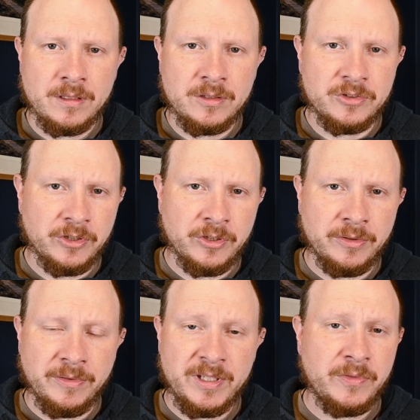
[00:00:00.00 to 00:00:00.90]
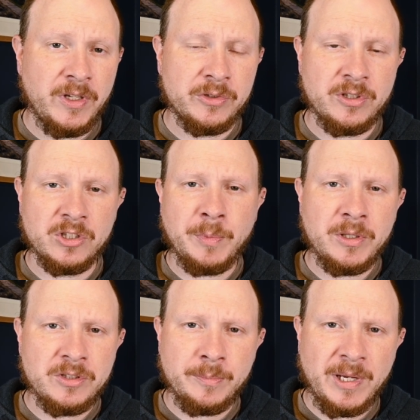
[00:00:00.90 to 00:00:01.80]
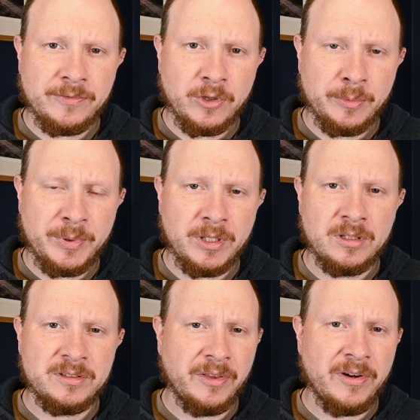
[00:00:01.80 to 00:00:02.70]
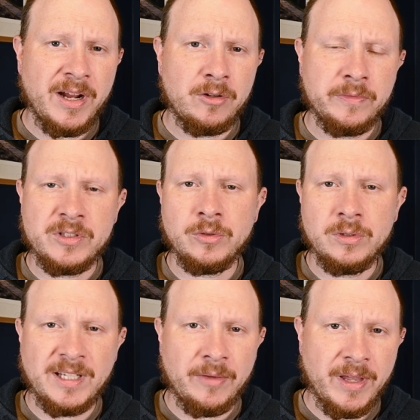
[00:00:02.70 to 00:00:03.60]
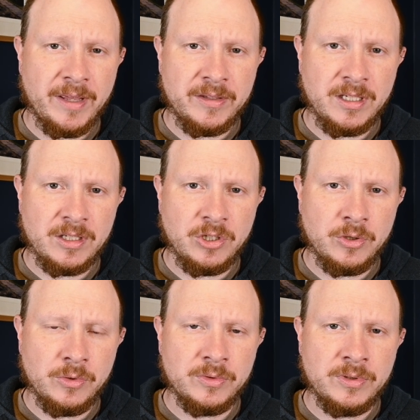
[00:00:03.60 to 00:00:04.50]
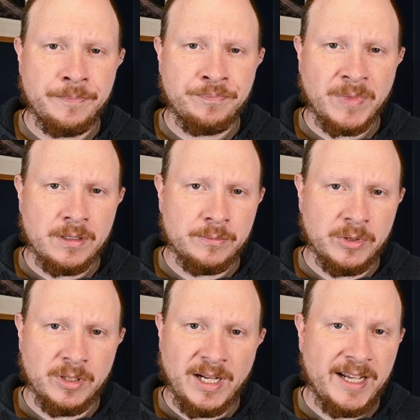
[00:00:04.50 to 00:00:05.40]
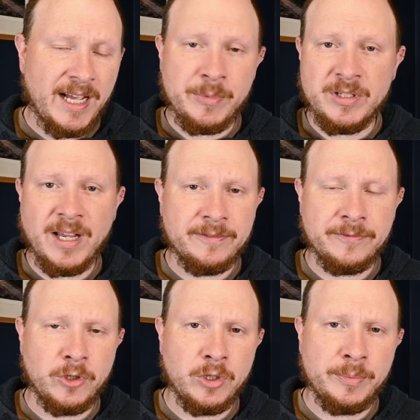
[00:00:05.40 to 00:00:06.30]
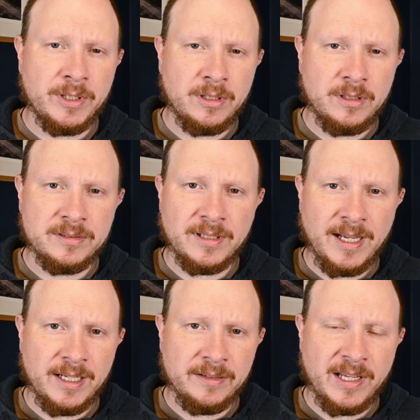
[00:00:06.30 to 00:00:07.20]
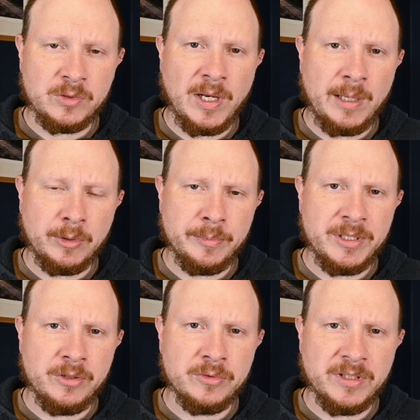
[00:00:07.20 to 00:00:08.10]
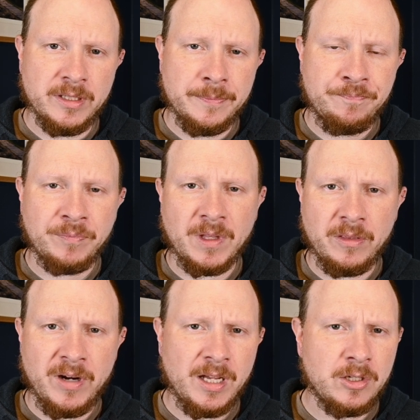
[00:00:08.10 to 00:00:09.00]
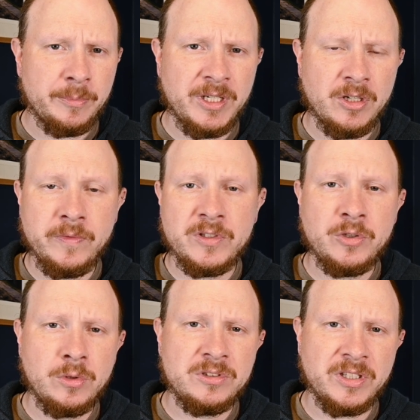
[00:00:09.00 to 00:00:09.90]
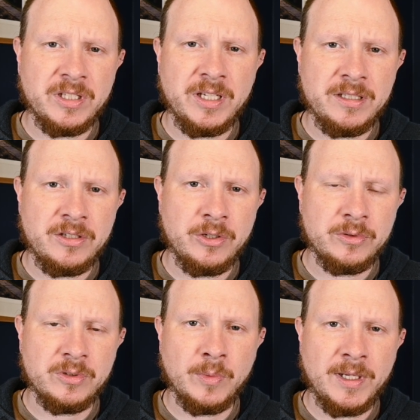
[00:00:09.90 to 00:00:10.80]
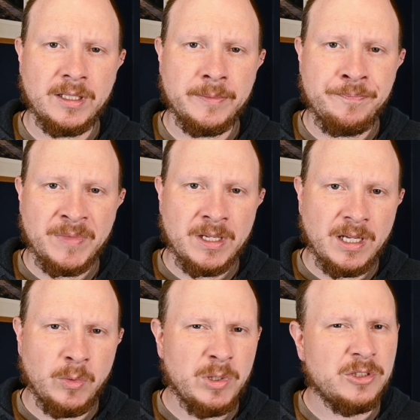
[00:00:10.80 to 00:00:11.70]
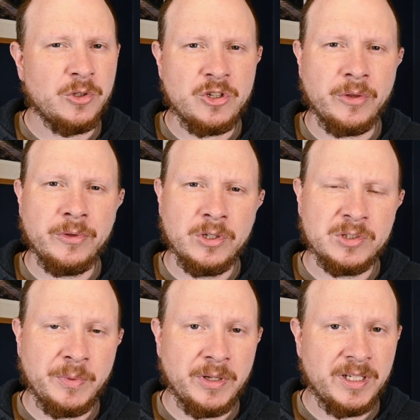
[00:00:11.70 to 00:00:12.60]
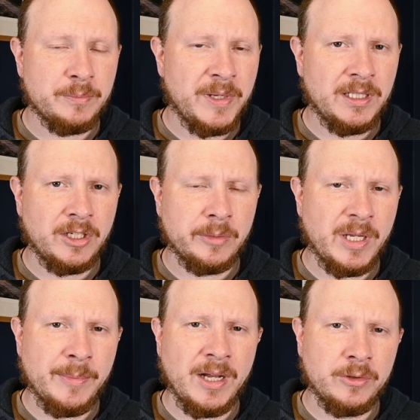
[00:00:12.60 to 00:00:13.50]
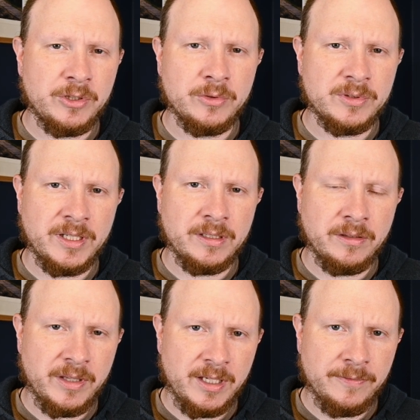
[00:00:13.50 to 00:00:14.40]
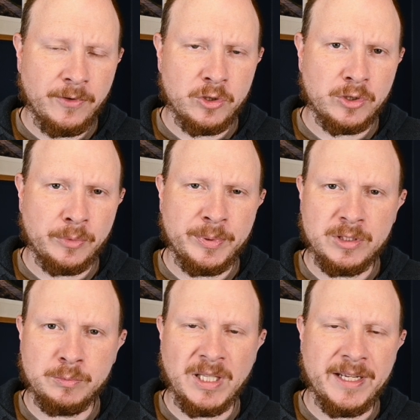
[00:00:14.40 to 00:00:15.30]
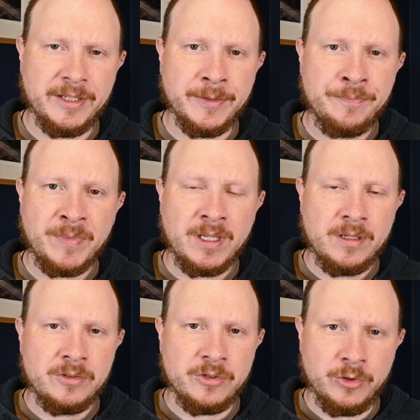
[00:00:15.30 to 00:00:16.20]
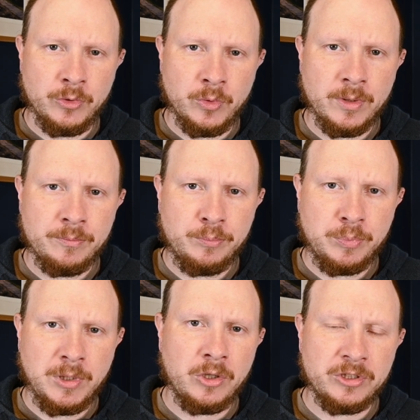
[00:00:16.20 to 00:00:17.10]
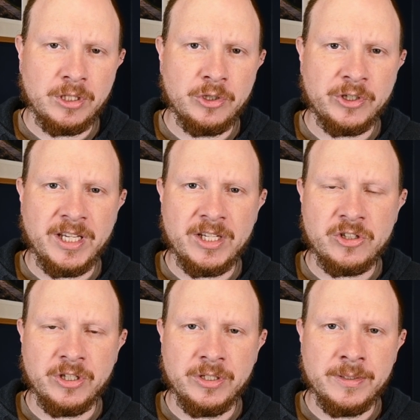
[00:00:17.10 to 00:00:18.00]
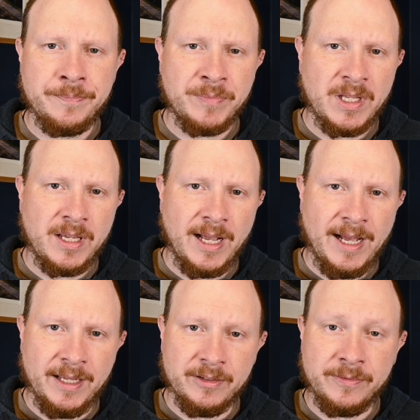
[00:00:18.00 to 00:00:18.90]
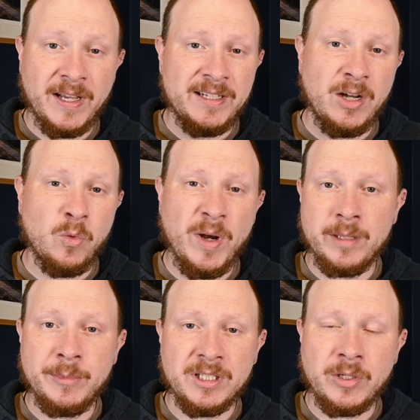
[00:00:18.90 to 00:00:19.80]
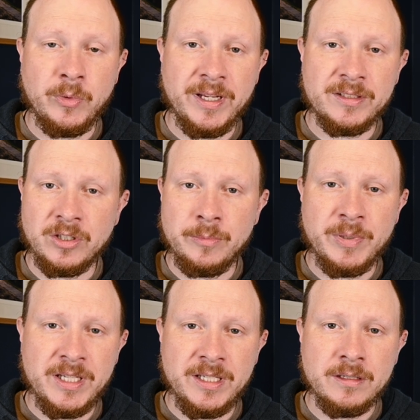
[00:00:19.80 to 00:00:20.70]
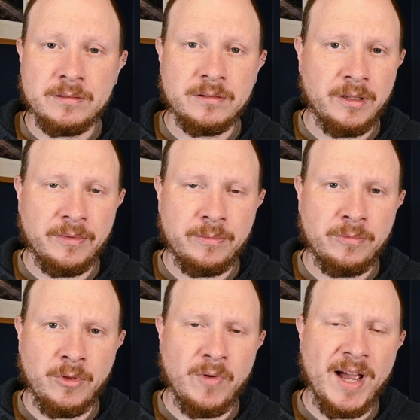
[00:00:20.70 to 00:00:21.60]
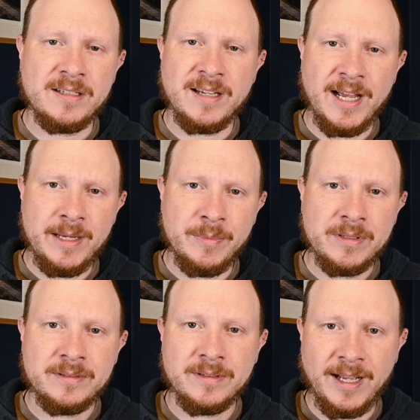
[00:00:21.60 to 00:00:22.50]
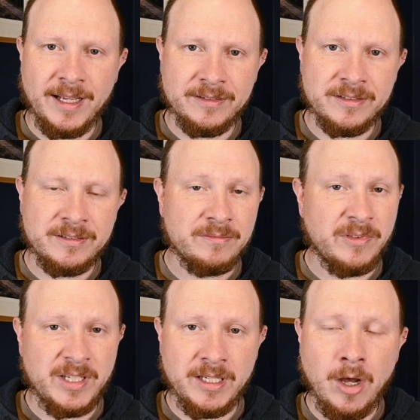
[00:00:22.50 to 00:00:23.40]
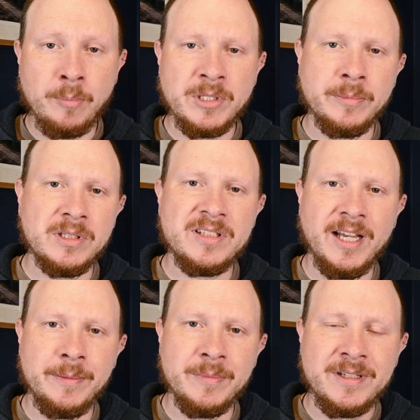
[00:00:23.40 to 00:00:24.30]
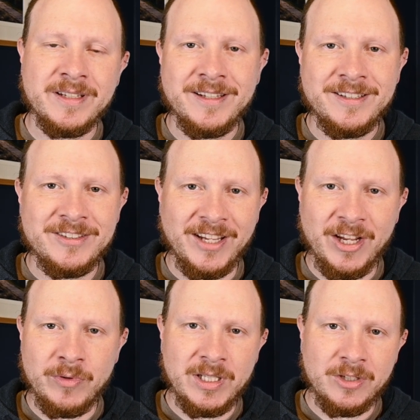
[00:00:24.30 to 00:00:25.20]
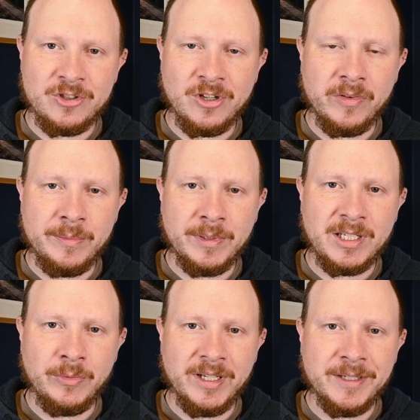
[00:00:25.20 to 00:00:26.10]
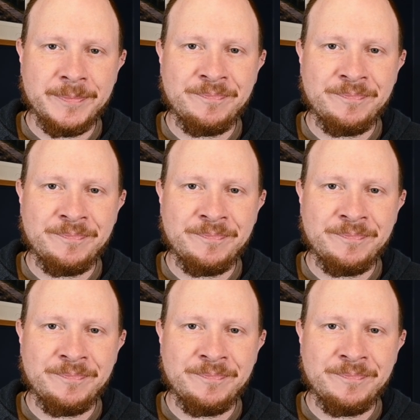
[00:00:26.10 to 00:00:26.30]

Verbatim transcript: So this video is not sponsored by PhotoPills and there are other tools out there that you can use but I happen to have PhotoPills and that's what I'm going to be using. There are going to be other tools that you need to use as well. I will touch on those but it's mainly going to be about using the PhotoPills planner to plot your location and find out where the Milky Way is going to be at the right time and the optimal time to get a really good shot of the Milky Way.